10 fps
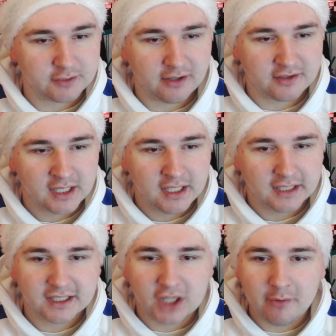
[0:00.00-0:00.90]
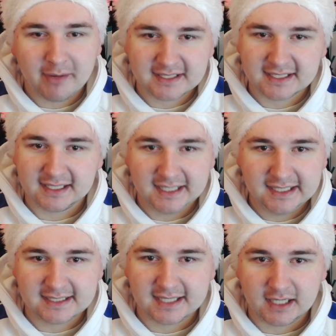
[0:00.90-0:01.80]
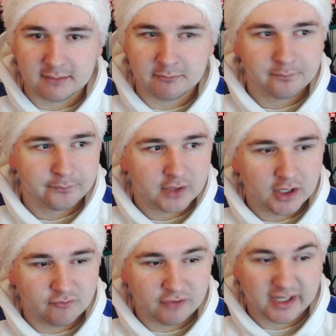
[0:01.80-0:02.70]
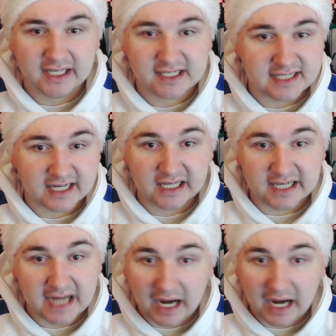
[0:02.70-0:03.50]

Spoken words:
Whereas you go back to the Leeds game, and realistically, I